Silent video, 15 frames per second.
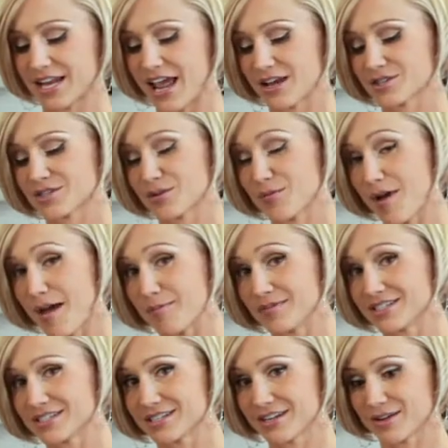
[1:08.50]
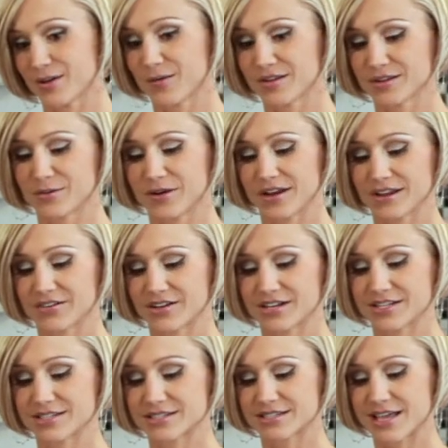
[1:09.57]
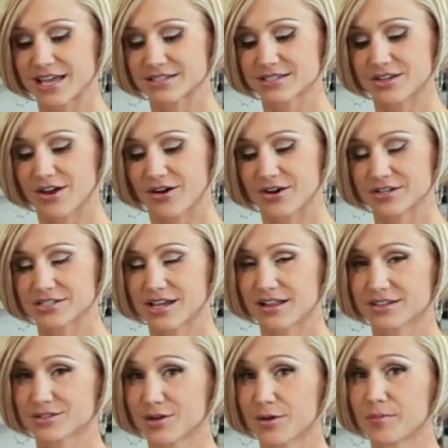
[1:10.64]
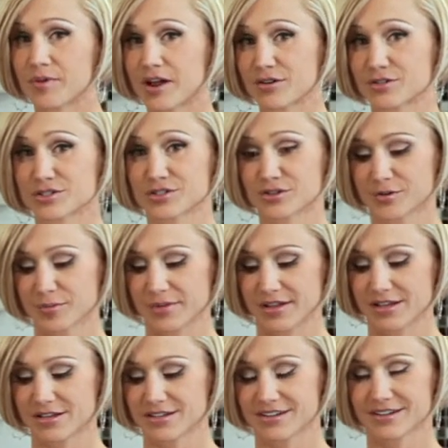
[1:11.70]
actually wet, but it's going to go in the wet ingredients. That's our xylitol brown sugar blend.